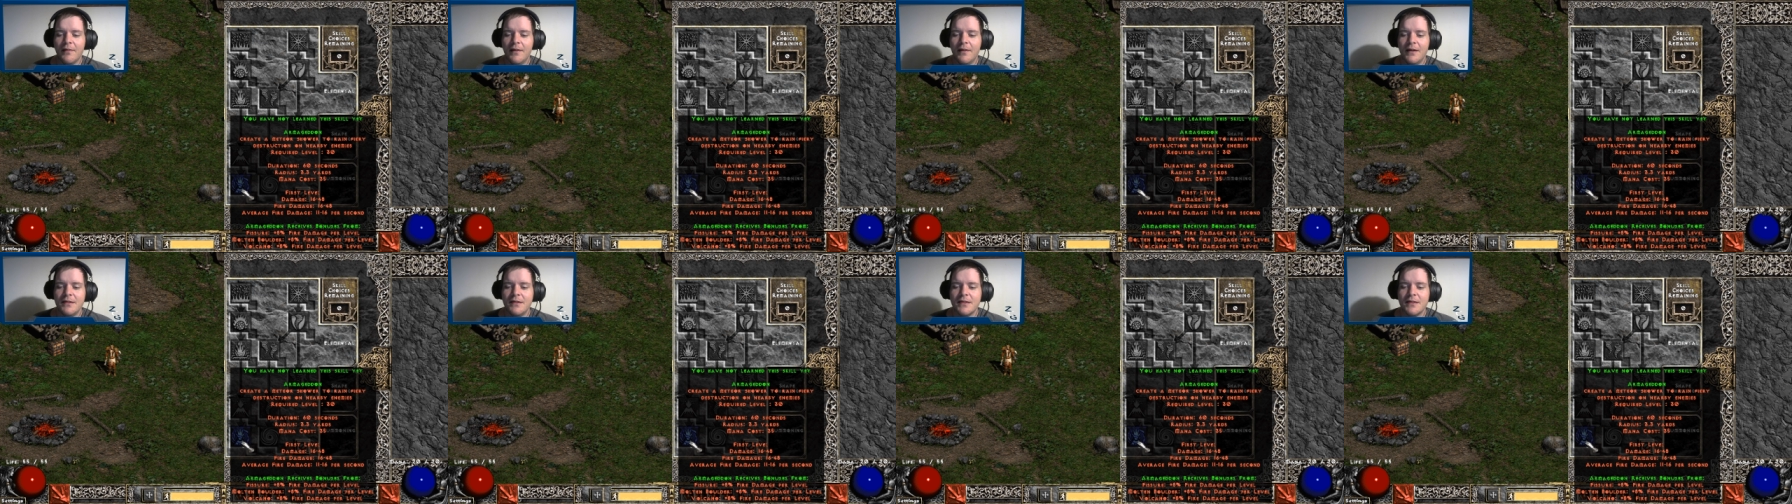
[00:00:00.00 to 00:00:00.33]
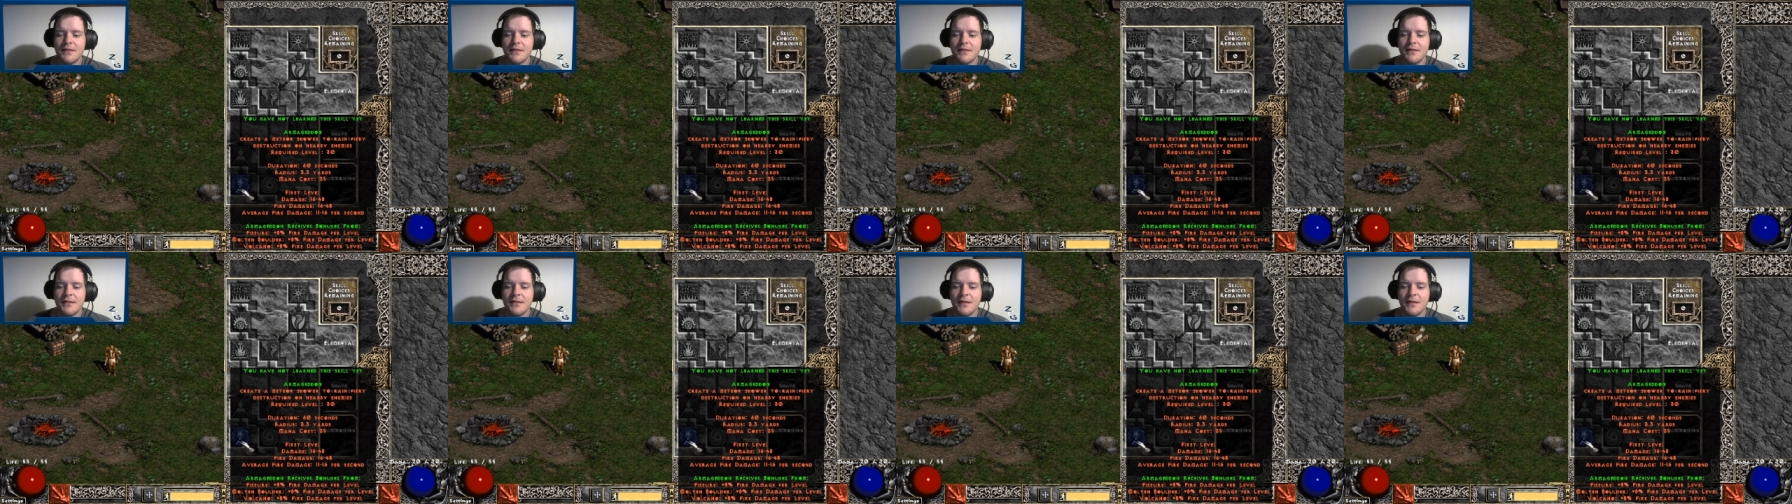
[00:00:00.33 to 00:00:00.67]
they
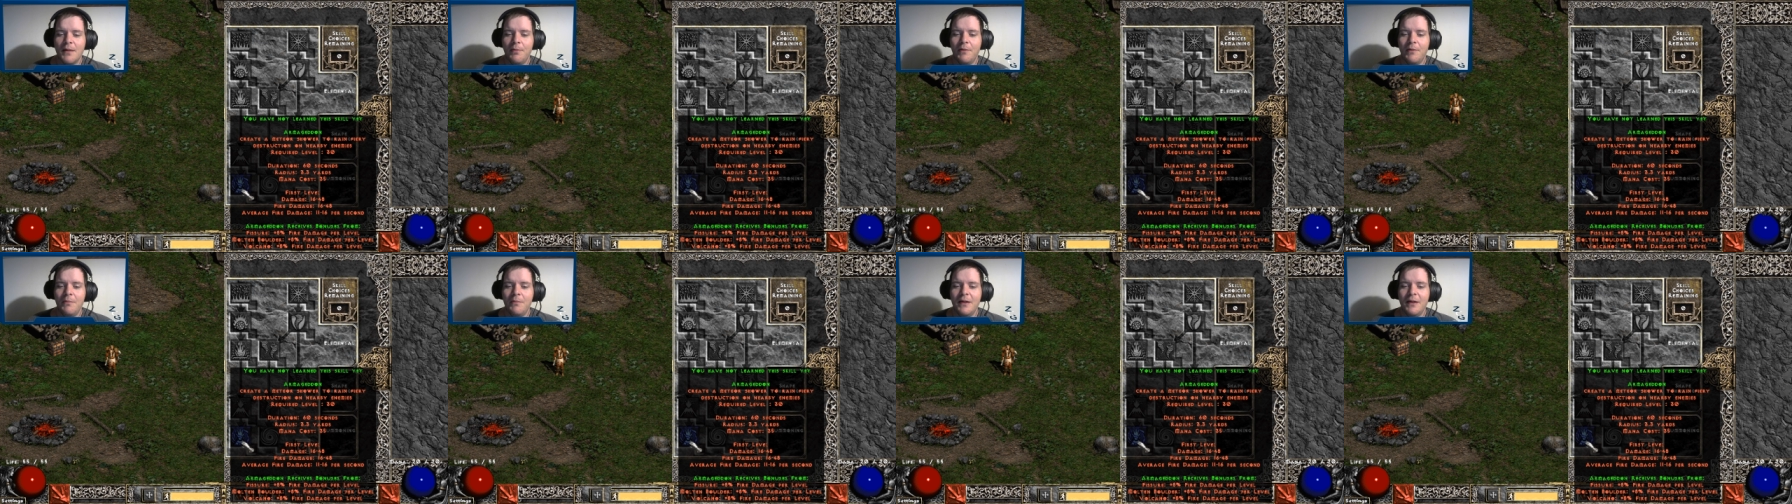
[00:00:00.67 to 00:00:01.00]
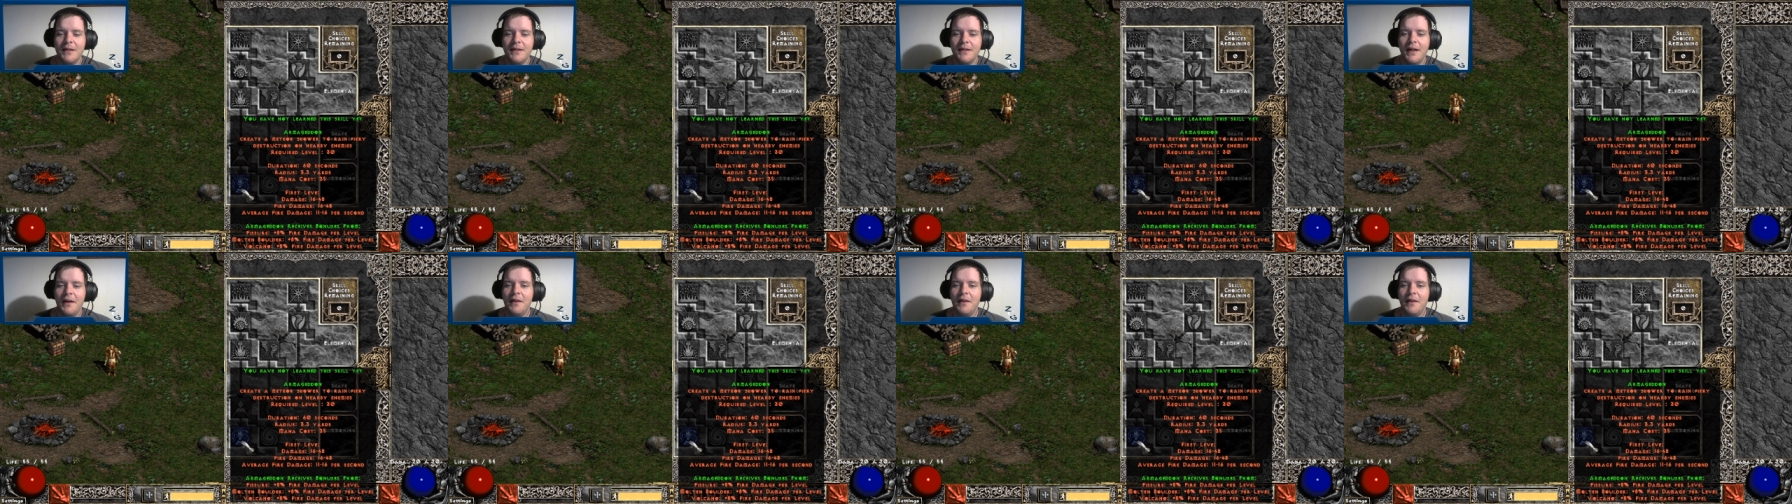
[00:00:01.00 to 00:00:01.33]
just
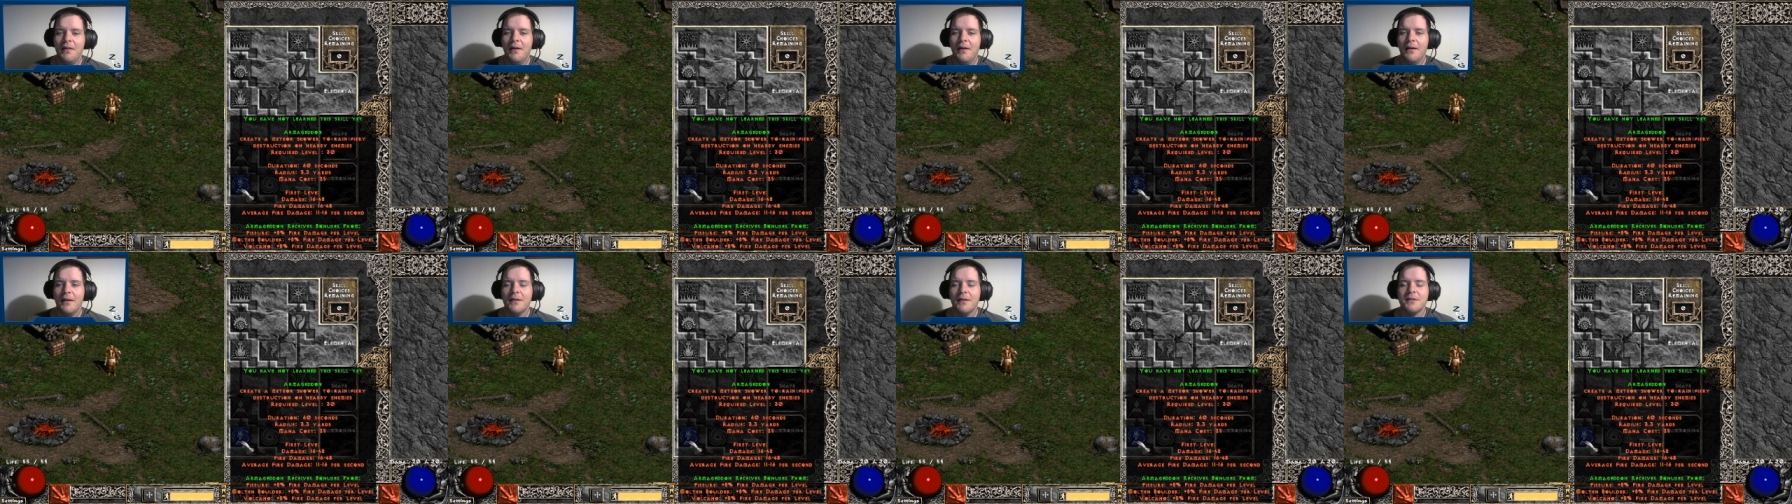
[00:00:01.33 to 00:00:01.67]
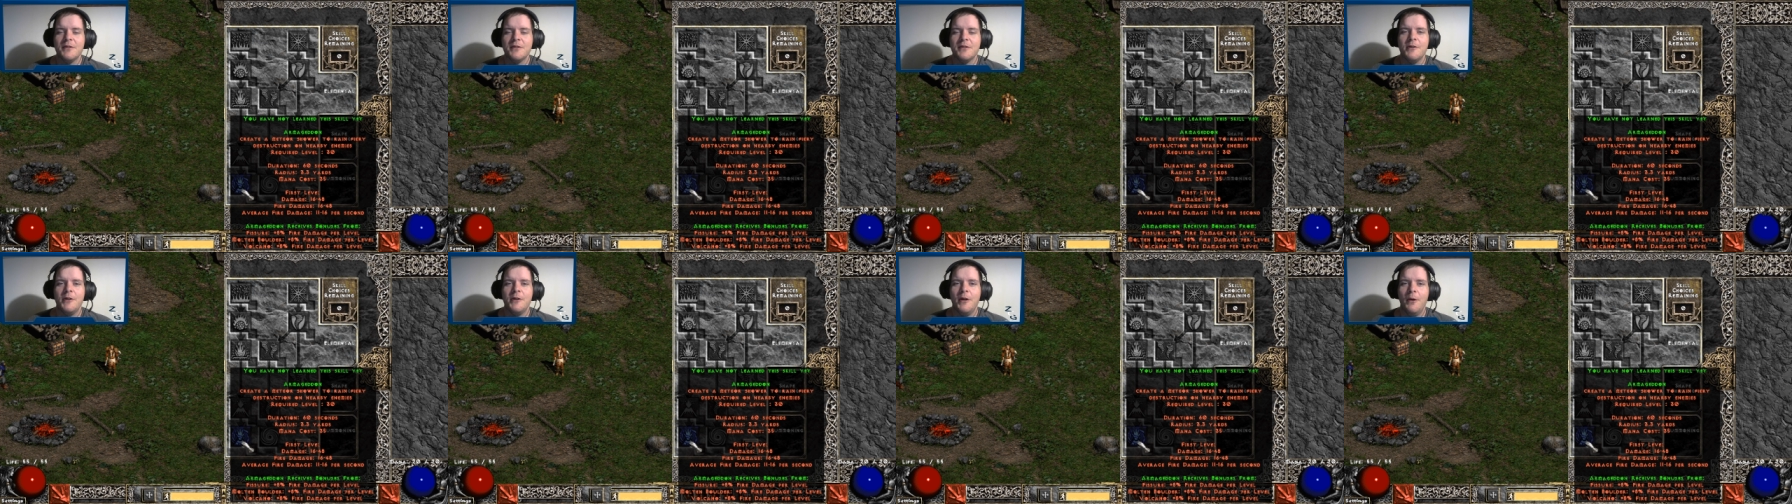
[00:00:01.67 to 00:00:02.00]
supplement anything
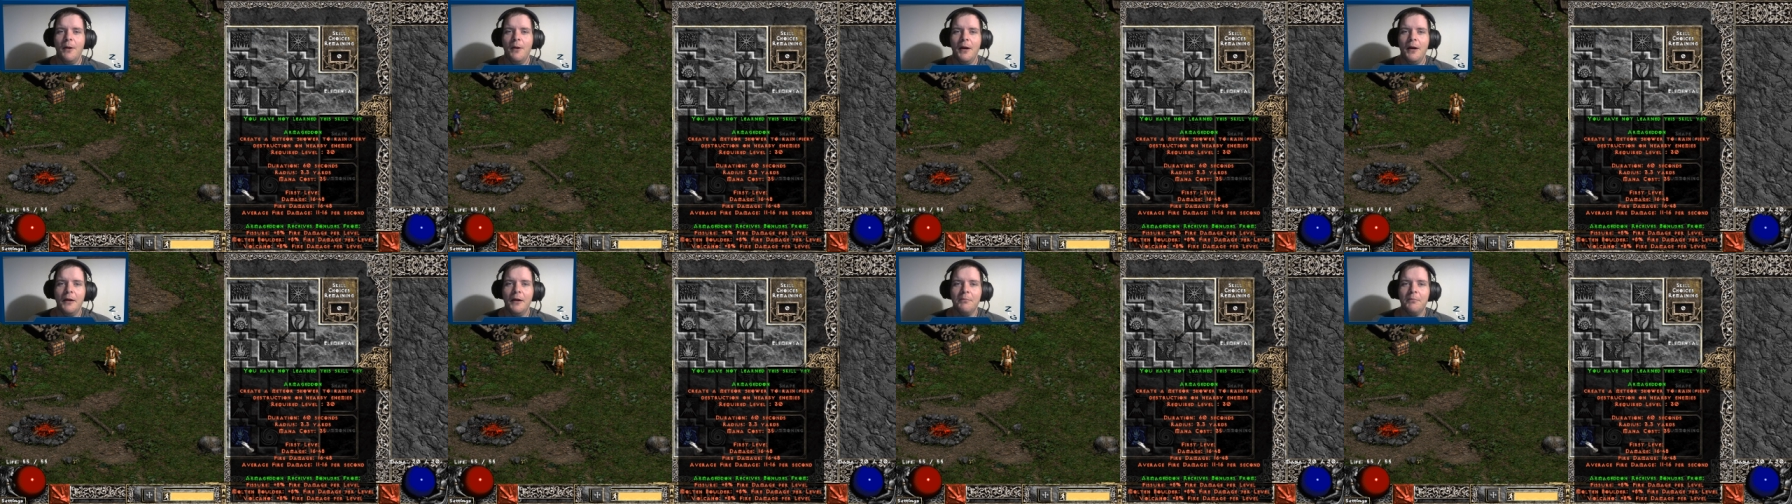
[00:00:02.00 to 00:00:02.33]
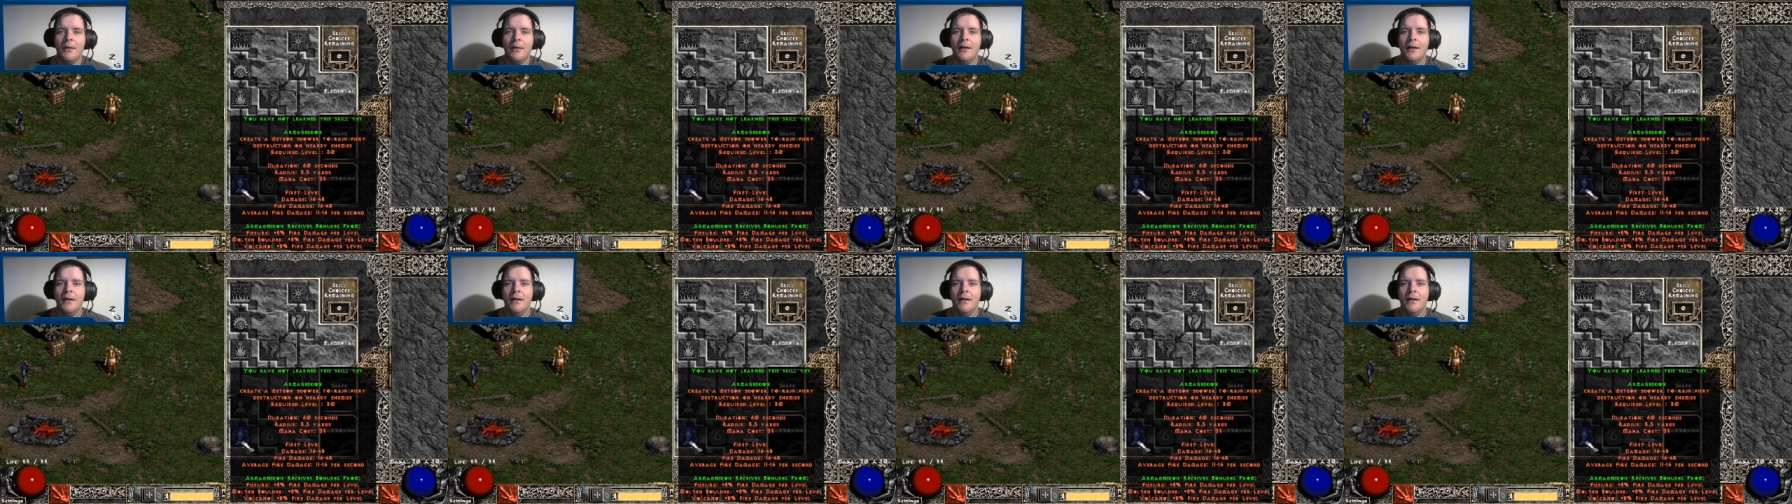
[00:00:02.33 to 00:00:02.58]
else you're doing